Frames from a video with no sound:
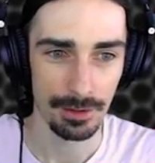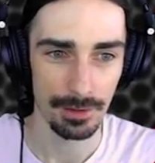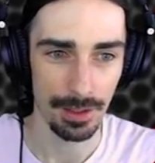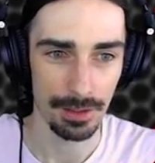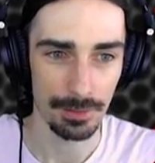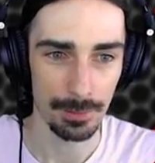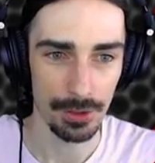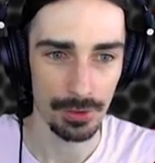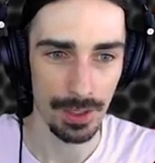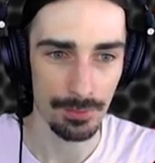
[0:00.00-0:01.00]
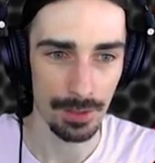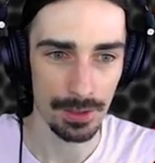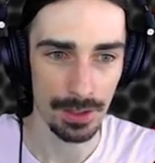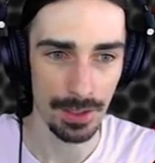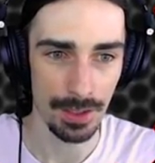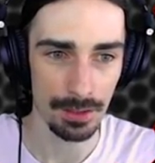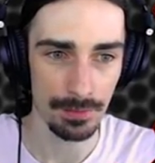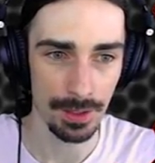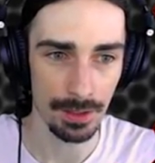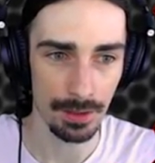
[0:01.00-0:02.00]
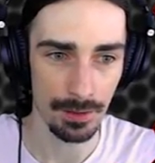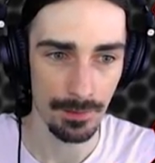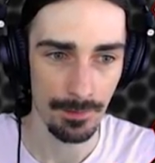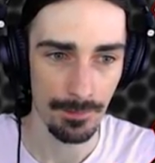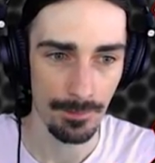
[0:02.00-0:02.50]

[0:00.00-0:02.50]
All right, we drive onto the elevator.